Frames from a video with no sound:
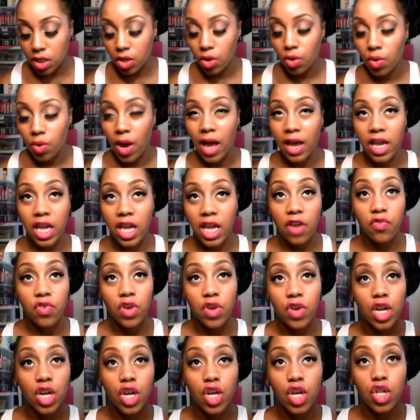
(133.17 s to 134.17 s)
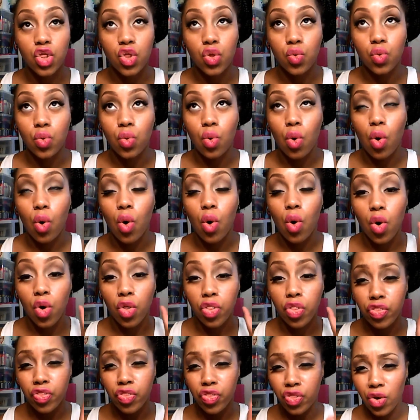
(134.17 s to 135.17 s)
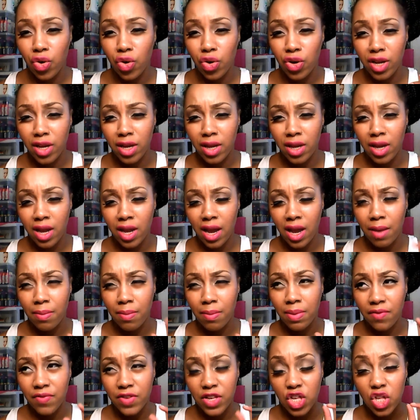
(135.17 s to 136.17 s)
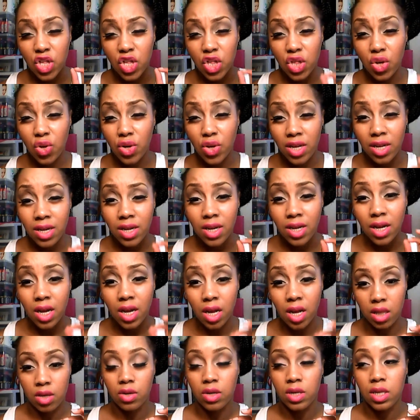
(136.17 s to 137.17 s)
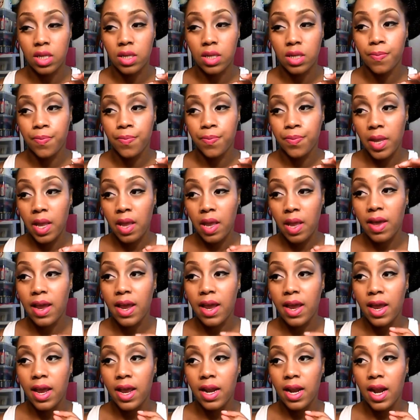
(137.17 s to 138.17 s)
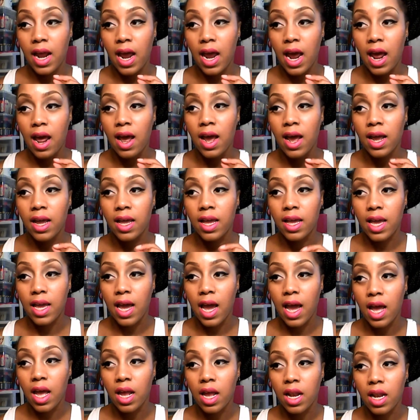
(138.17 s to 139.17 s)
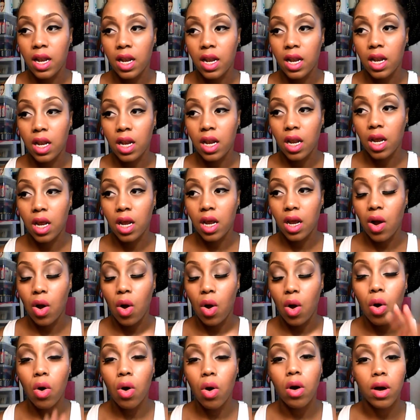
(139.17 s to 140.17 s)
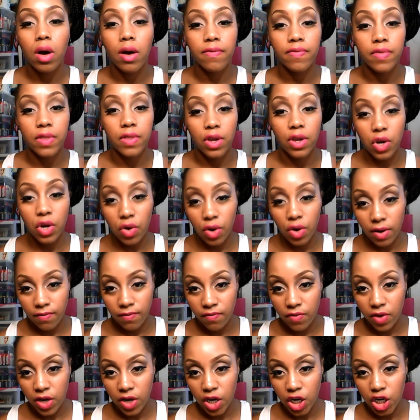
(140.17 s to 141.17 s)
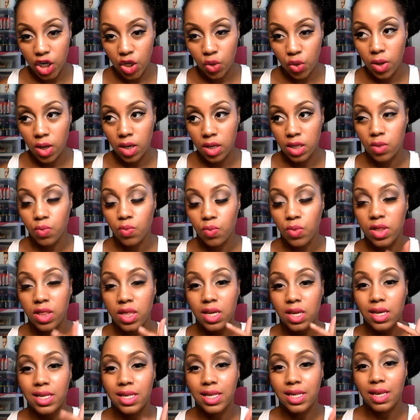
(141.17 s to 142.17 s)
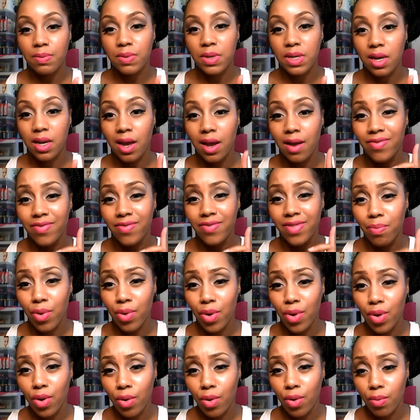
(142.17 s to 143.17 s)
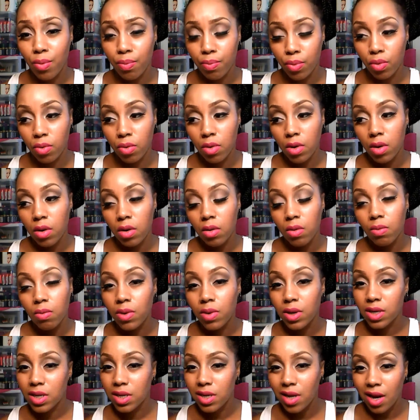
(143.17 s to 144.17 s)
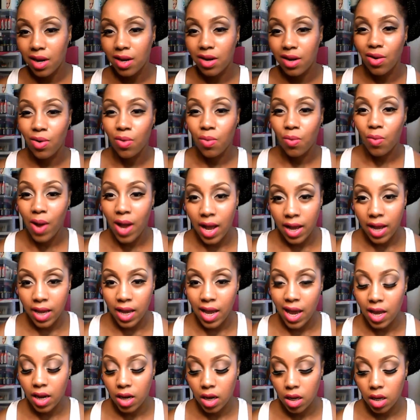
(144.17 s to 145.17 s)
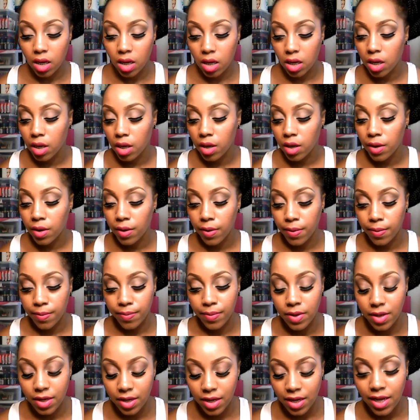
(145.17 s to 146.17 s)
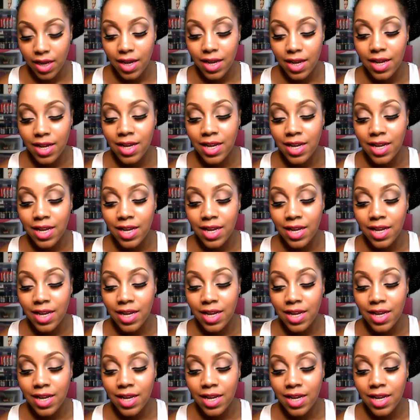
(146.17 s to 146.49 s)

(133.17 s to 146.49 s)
so I carefully looked through all 30, I believe it's 30 colors, and I got all of the cream finish ones with the exception of the purple which y'all know why I got it. Um,